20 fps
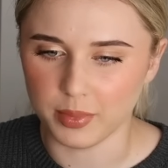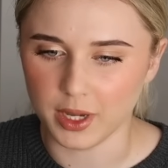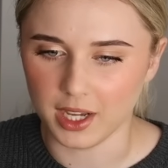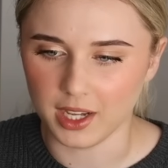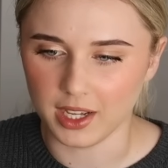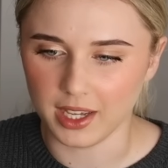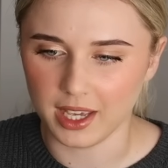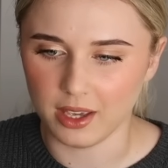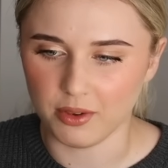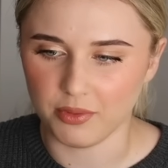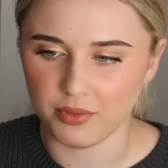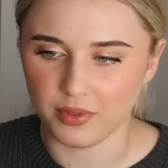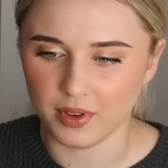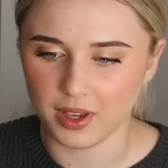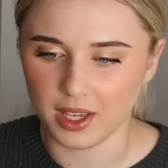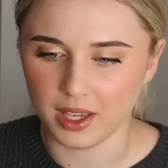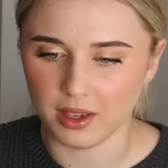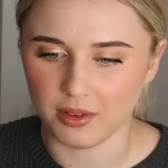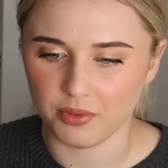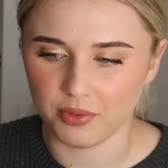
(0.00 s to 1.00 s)
But
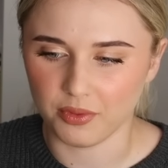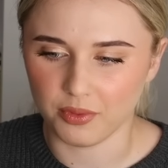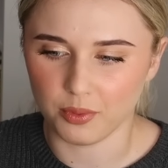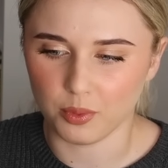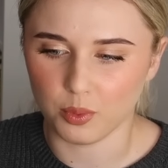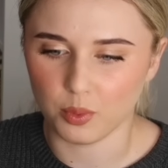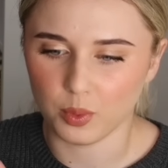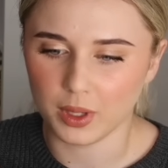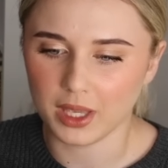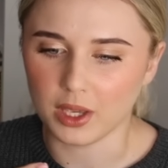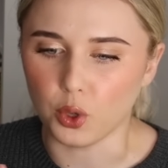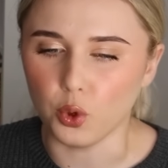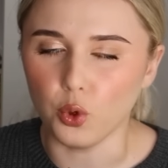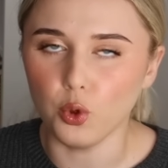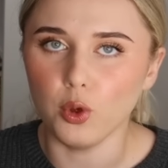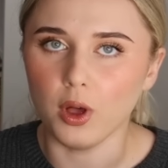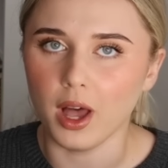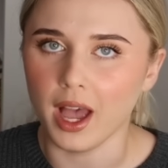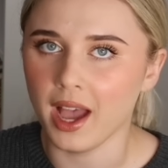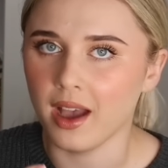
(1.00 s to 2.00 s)
if we
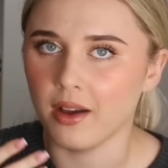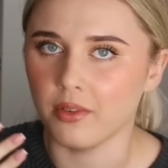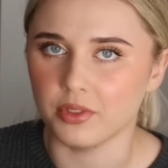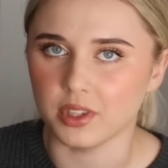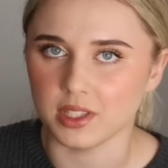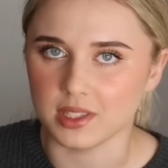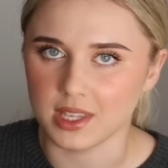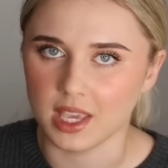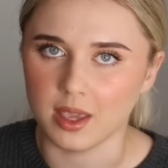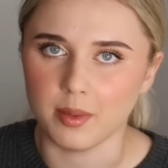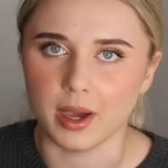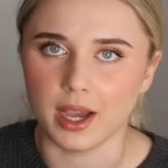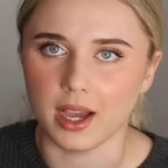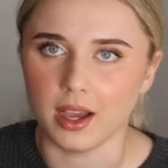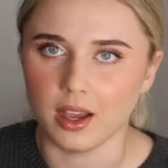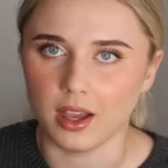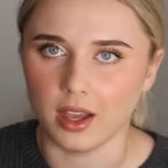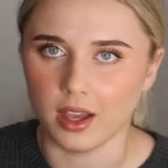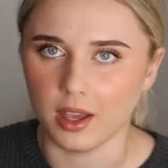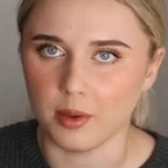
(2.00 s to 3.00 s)
all have the same
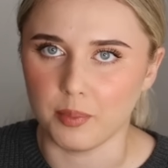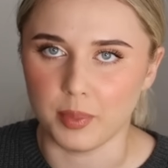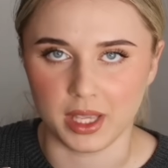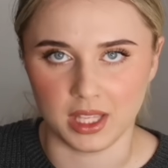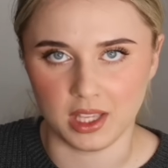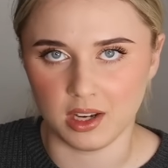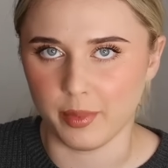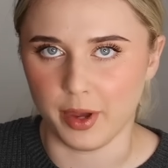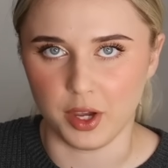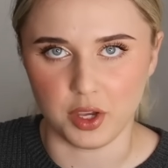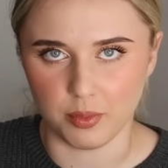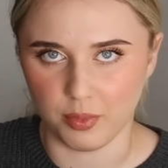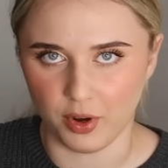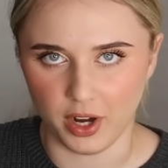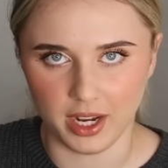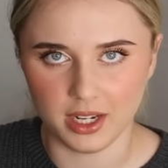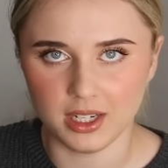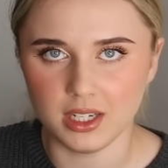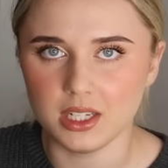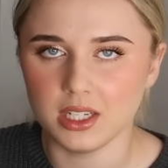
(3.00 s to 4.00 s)
opinion about your
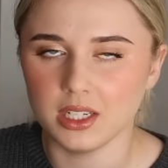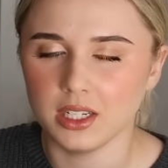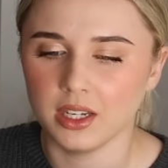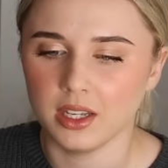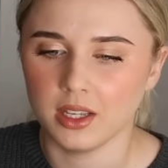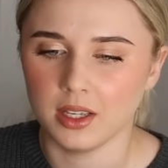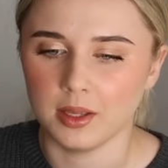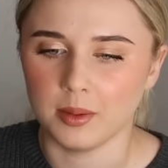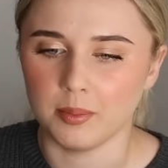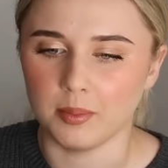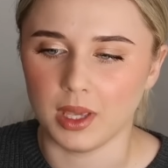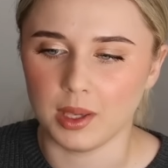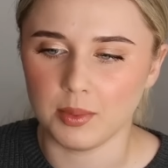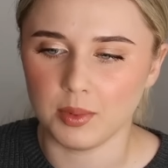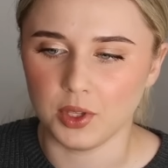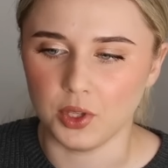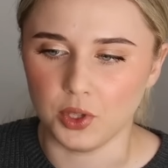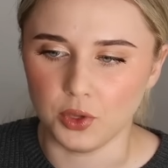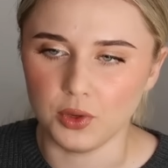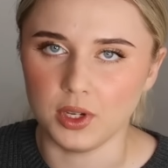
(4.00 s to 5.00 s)
brand,
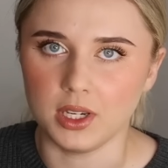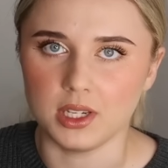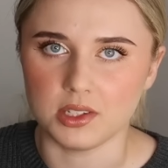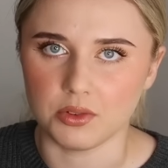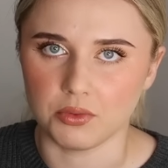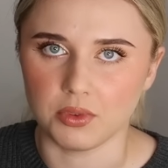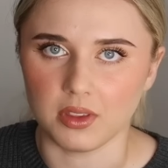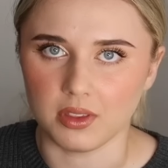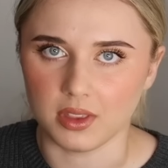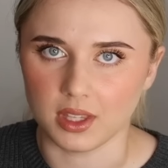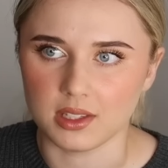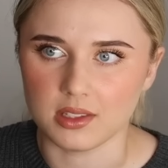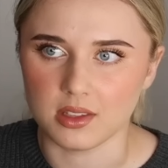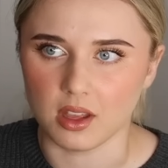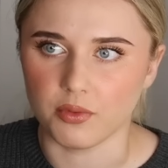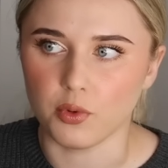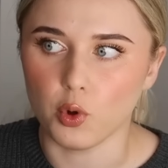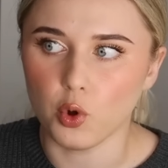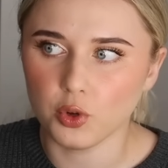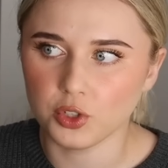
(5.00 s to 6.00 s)
maybe you need to rethink
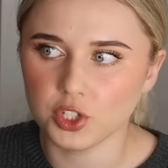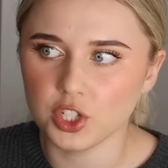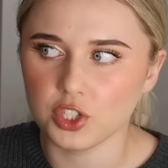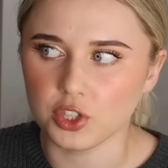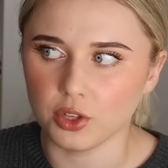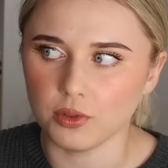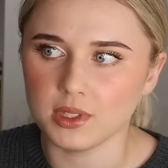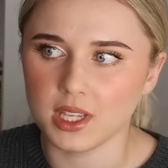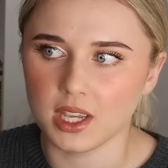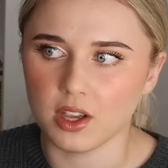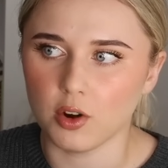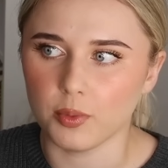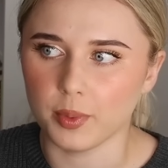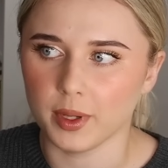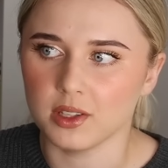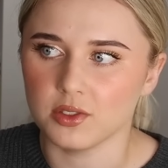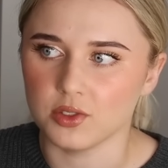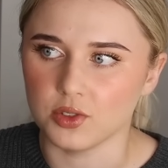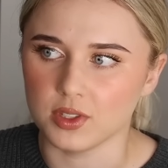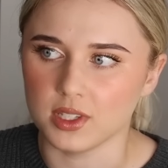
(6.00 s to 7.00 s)
stuff, or just don't take our
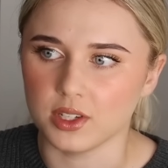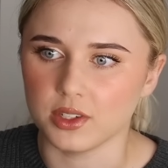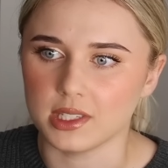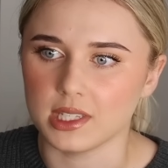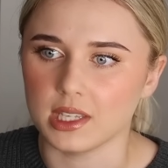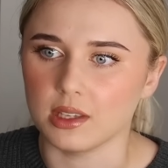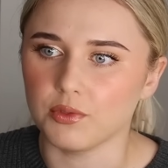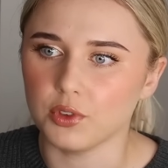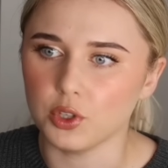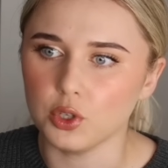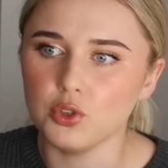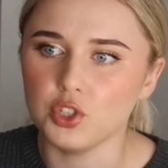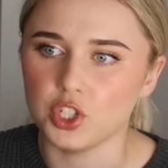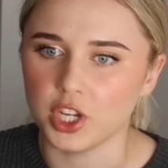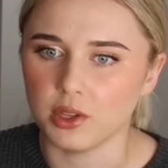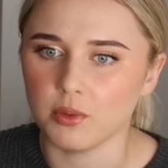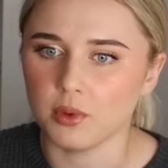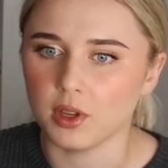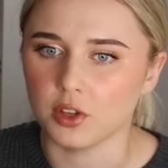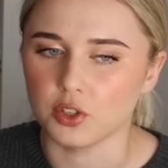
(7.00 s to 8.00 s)
opinion too seriously. If you
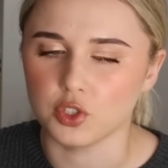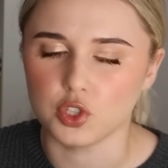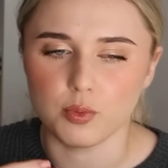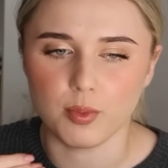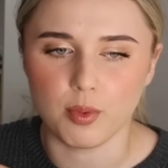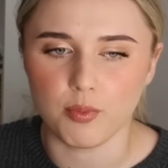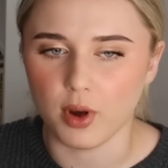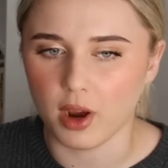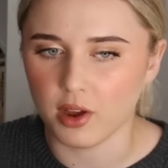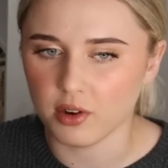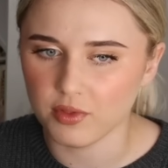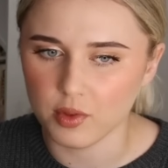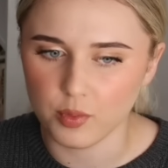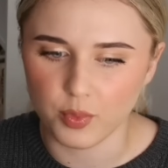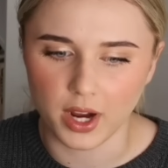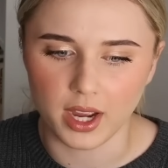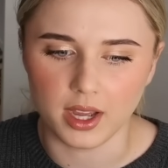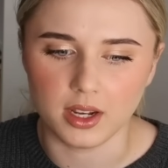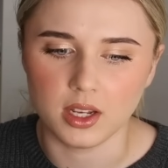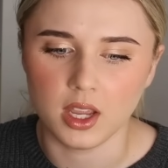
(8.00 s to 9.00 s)
genuinely are super proud of your
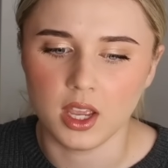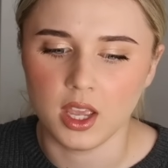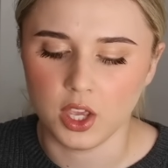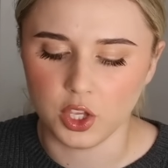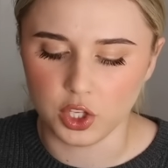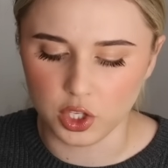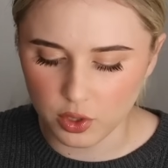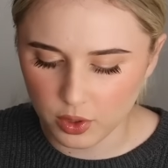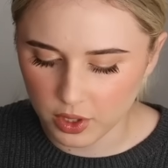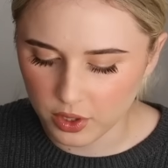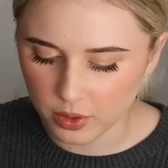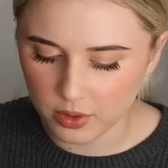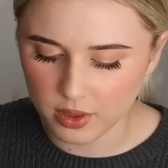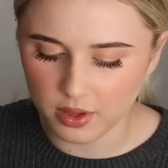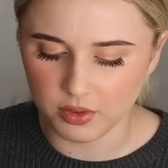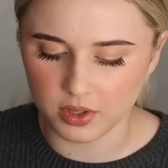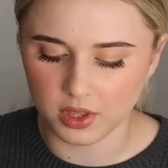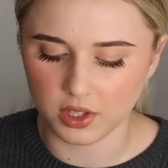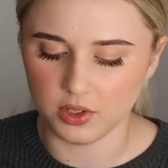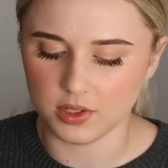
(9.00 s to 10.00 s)
brand, you agree with
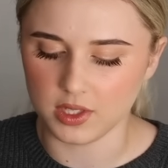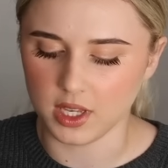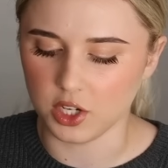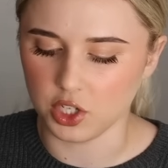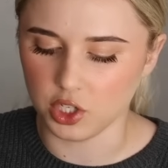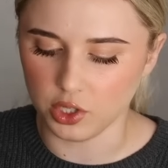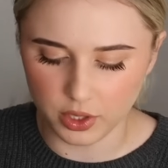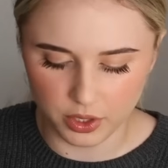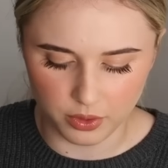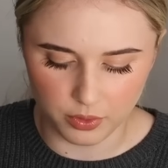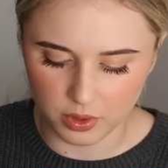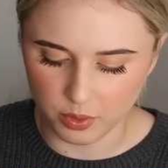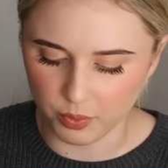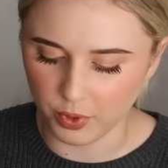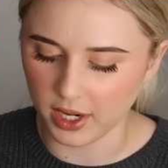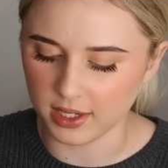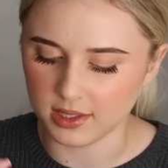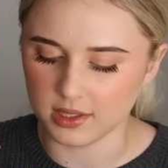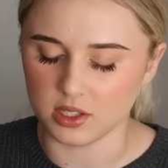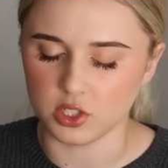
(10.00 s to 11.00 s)
everything you said, you agree with the
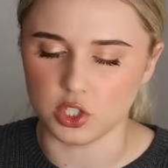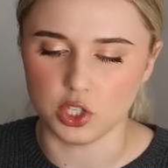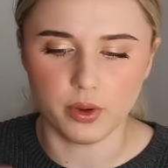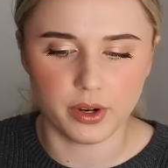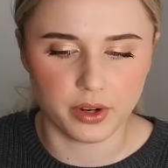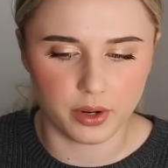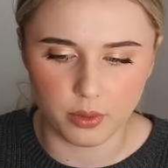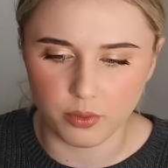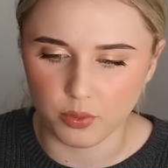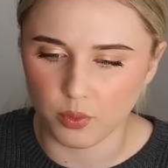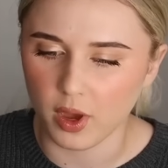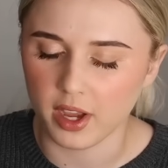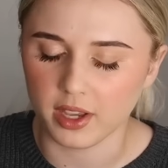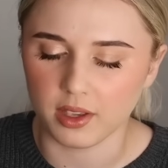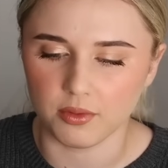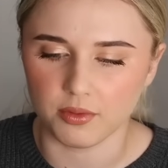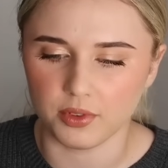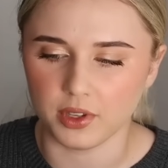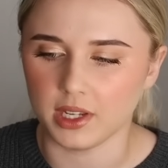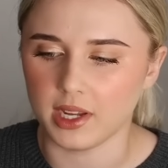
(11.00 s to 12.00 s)
prices, you agree with
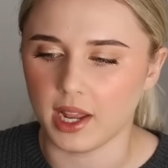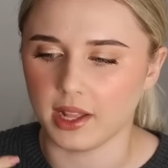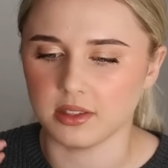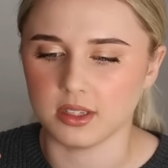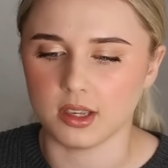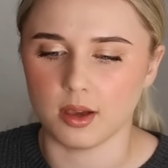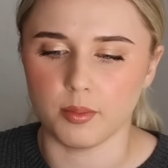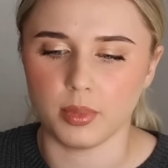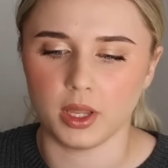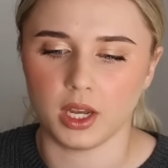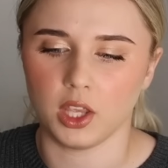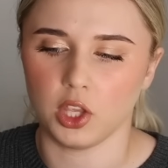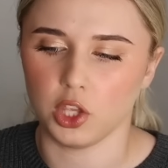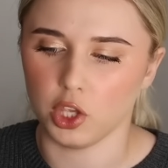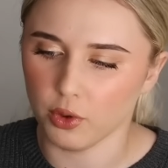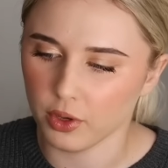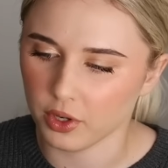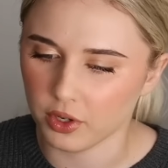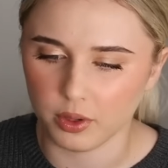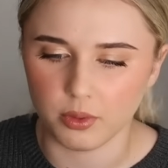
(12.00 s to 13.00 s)
working for your dad's company,
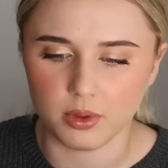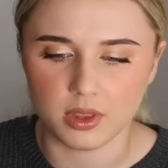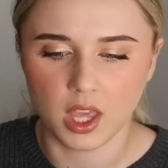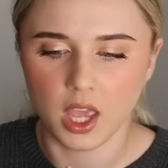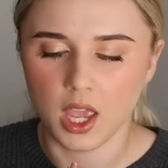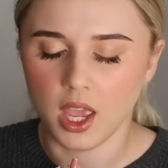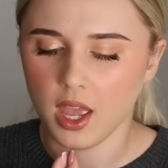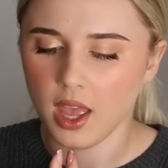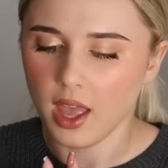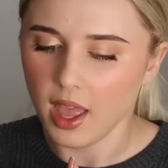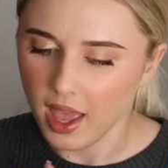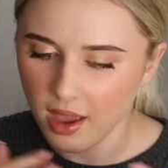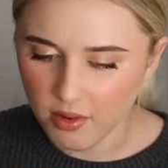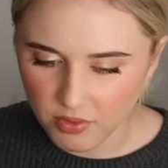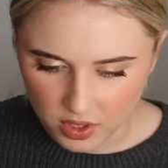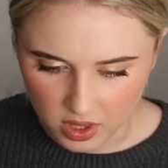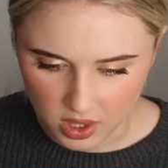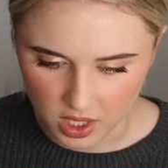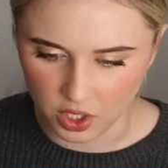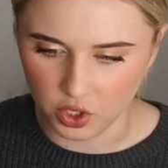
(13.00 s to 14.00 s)
you agree with
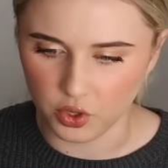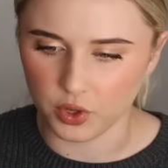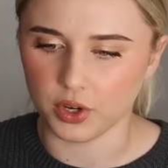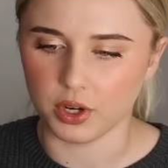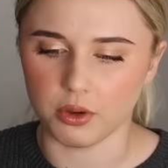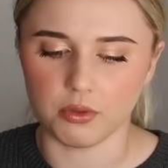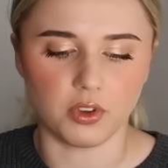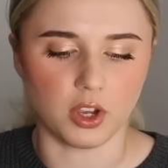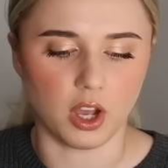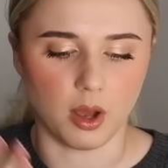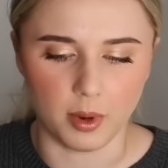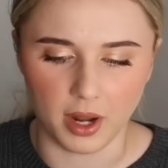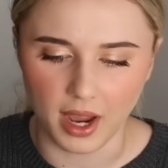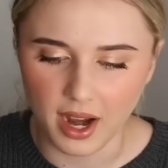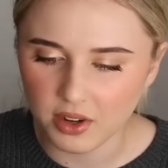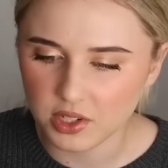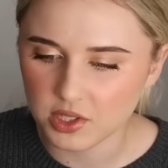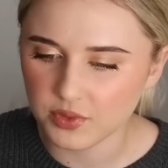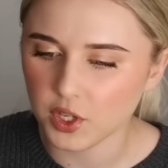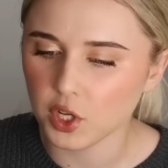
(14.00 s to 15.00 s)
everything, you agree with your Kamala
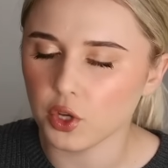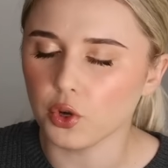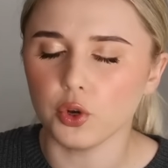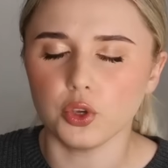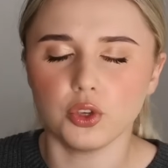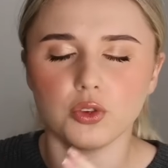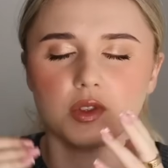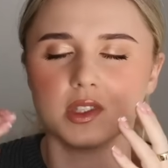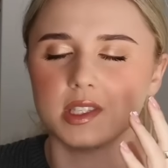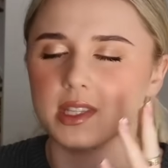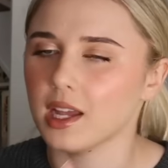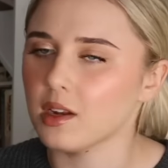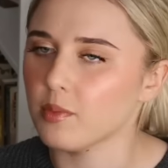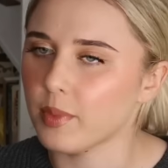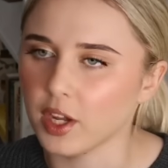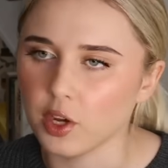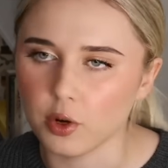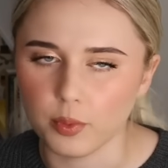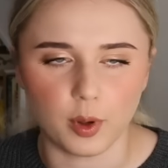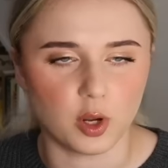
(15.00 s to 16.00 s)
Harris video, or you stand
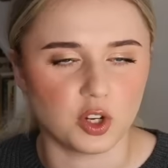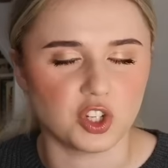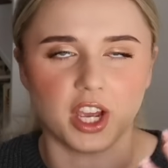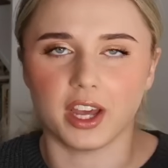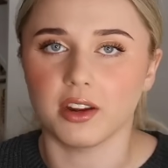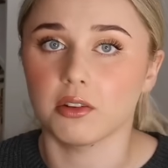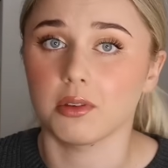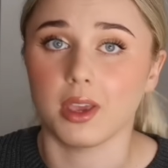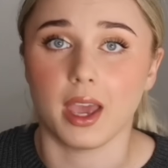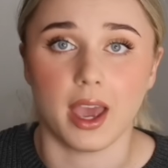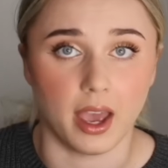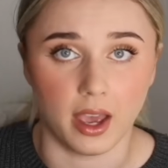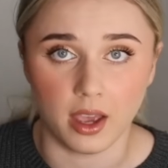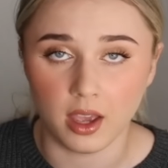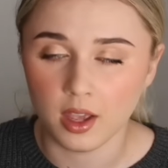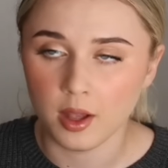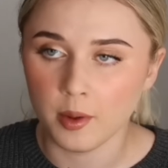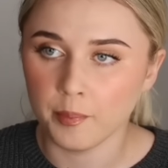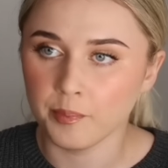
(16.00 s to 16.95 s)
by your apology, I don't care.